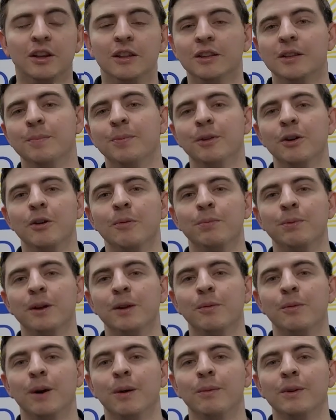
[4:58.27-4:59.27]
The
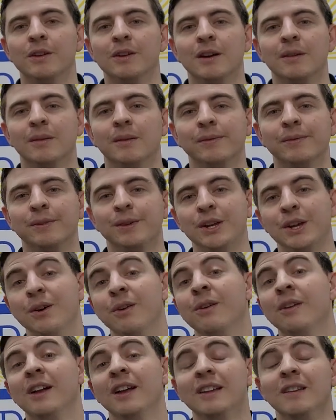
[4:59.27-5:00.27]
appropriate one will come up for you.
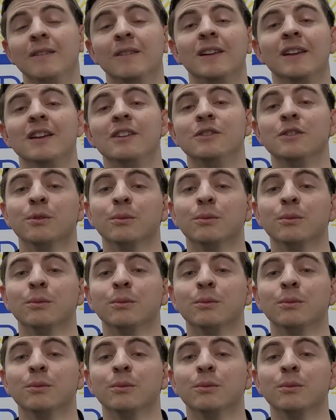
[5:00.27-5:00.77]
You get your